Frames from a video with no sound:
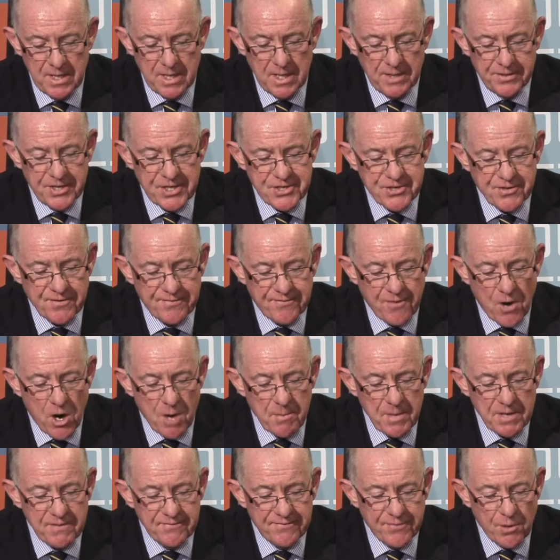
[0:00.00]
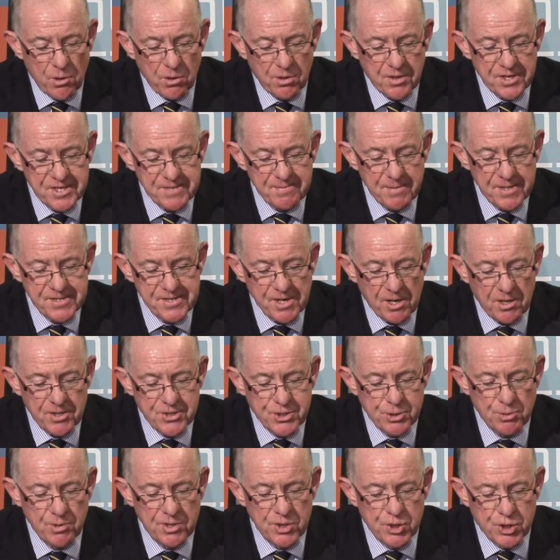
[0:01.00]
This reforming focus must
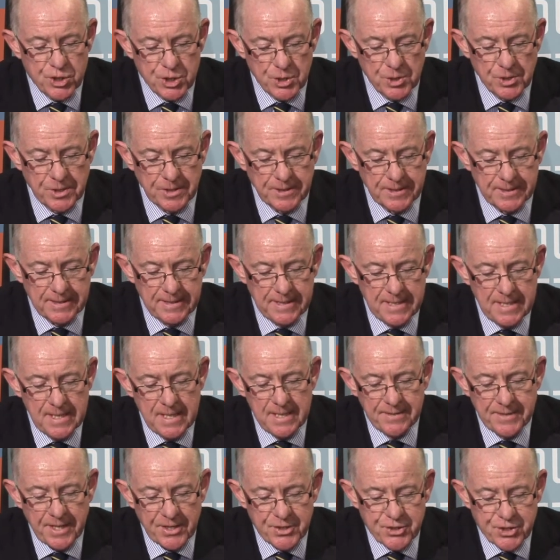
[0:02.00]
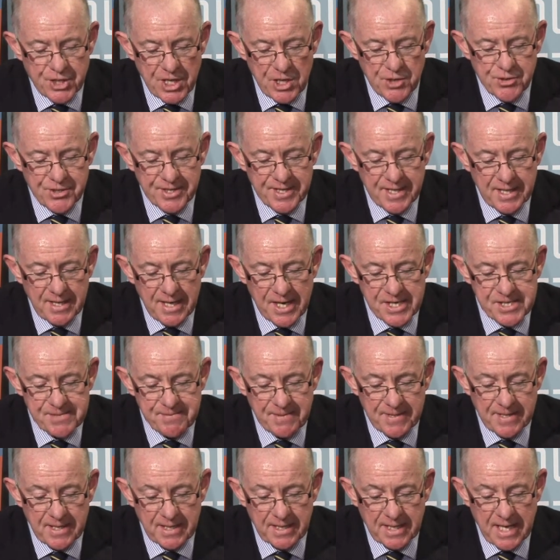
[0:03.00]
also ensure that children in
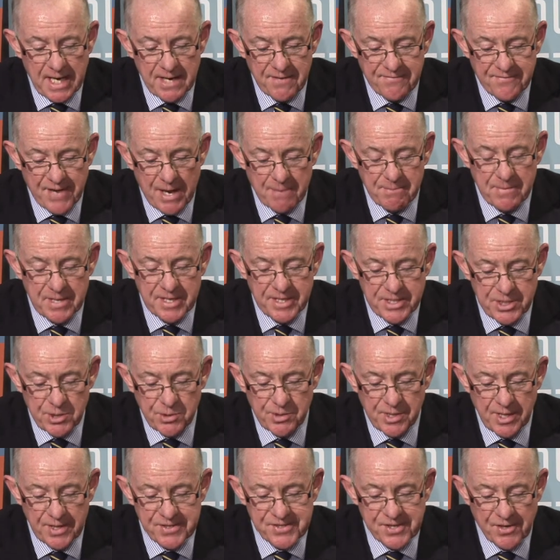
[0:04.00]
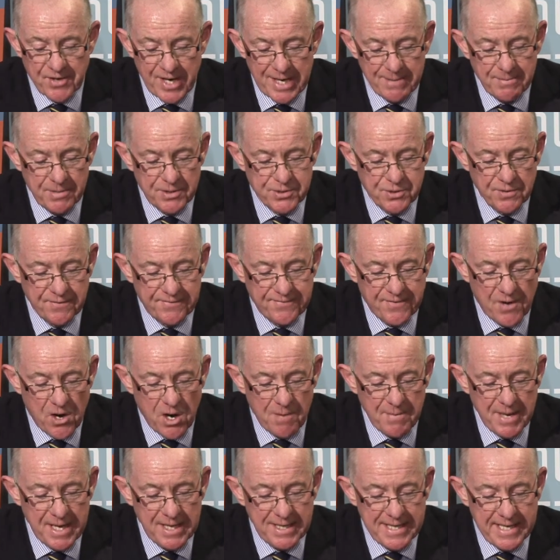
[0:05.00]
lesbian and gay family units are able to
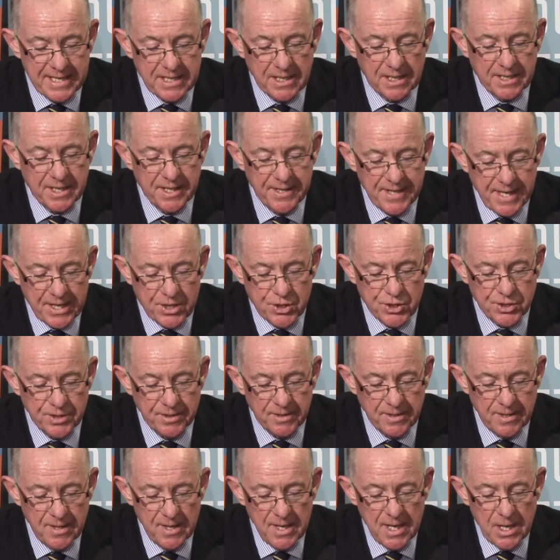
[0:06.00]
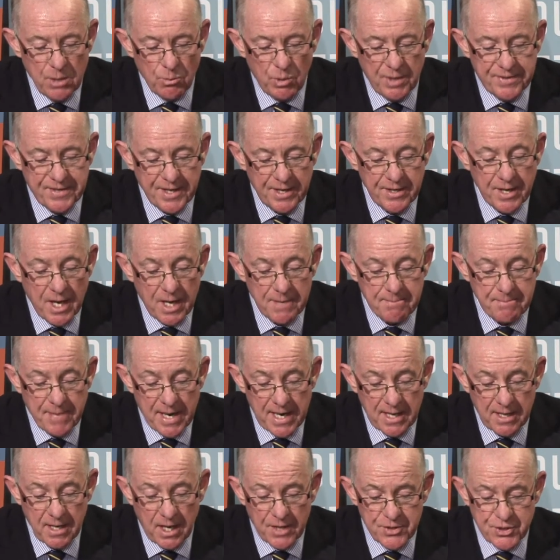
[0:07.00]
form a legal connection with their
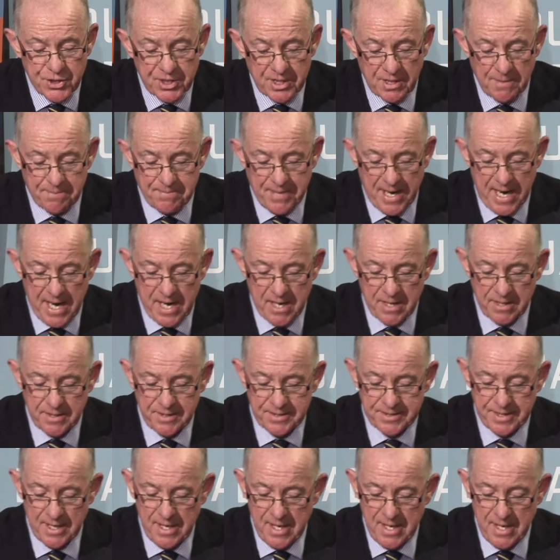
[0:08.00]
non-biological parent